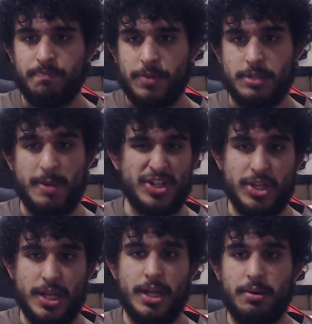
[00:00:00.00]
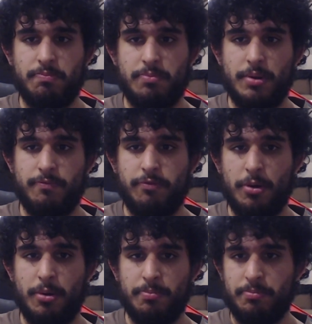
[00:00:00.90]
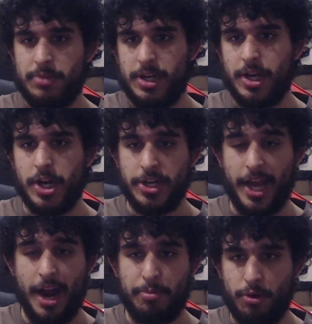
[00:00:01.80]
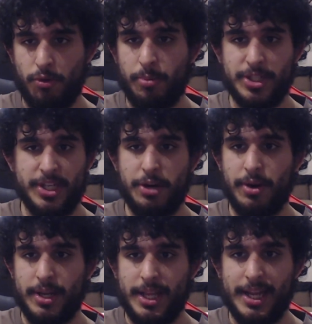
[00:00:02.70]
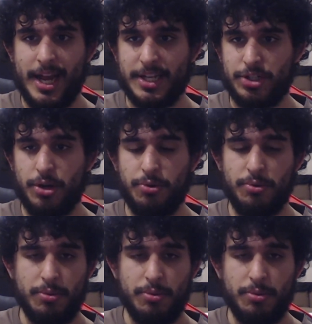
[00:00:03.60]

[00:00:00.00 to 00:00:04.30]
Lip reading: especially from Leonardo DiCaprio, Robert De Niro, and Lily Gladstone.